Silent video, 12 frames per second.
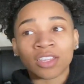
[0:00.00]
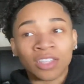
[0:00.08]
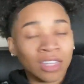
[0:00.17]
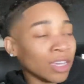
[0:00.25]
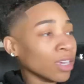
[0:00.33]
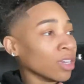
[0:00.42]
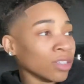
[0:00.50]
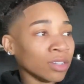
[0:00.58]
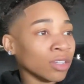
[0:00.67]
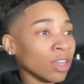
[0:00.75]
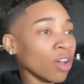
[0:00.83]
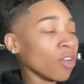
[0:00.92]
yeah
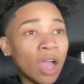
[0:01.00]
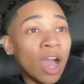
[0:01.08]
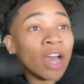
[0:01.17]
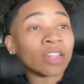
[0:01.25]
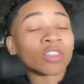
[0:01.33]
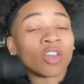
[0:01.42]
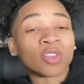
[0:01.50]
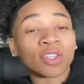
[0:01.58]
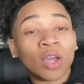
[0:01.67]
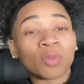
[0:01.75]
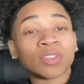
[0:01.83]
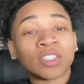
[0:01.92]
no i thought that
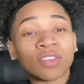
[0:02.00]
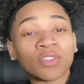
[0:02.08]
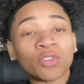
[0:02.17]
i was giving